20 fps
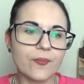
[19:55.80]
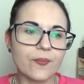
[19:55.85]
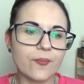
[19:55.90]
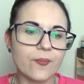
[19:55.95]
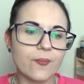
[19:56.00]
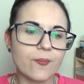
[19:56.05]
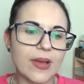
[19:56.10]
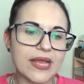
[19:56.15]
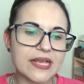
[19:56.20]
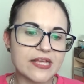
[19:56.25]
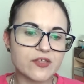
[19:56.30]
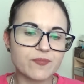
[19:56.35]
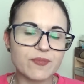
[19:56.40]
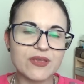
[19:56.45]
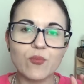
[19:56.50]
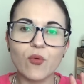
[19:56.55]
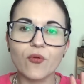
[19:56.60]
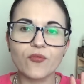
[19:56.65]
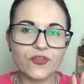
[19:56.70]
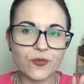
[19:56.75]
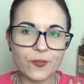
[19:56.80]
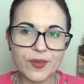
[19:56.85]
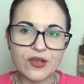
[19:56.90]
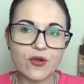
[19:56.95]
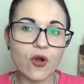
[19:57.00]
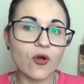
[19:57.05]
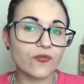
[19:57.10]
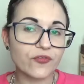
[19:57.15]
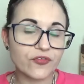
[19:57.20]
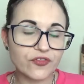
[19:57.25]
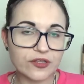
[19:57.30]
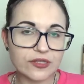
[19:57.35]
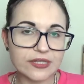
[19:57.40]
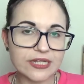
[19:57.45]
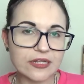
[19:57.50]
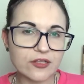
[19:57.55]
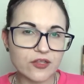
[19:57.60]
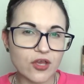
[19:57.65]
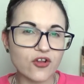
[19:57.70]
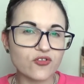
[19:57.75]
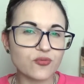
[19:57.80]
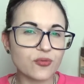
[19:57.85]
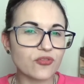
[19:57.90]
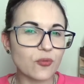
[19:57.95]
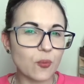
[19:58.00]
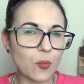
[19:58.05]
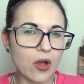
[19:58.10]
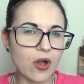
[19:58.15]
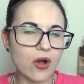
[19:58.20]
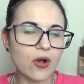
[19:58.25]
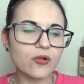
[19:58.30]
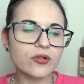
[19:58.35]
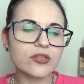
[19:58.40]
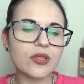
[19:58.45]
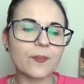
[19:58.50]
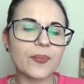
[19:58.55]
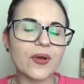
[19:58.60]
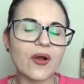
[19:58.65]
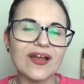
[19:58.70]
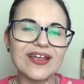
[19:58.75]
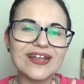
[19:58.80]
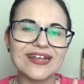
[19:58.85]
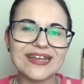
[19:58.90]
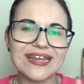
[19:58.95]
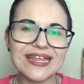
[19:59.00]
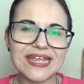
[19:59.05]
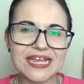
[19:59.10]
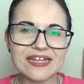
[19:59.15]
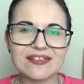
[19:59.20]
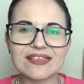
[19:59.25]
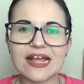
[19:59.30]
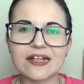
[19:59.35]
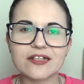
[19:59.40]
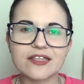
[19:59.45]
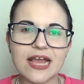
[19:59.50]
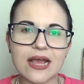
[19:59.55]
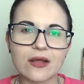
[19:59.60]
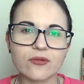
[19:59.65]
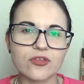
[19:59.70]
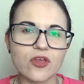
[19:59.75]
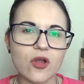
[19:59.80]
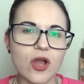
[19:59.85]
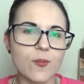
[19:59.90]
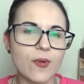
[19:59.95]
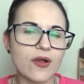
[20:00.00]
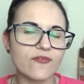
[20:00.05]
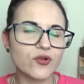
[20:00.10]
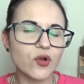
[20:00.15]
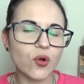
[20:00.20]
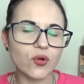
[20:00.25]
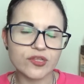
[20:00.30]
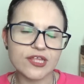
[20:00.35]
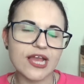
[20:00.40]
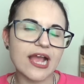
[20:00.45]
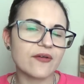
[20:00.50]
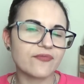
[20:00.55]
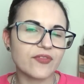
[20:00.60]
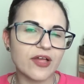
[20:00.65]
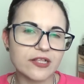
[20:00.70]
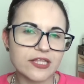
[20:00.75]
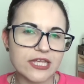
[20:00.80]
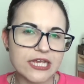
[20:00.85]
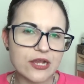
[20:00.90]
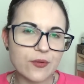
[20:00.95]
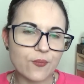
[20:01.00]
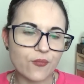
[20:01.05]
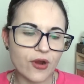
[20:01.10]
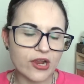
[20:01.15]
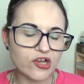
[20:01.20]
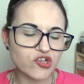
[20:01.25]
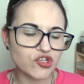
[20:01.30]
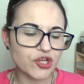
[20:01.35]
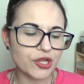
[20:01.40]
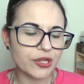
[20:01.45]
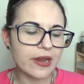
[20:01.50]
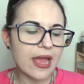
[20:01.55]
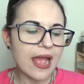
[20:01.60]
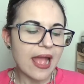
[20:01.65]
makes me want to be constantly in touch with the world. But I need that downtime. I've got to have that decompression.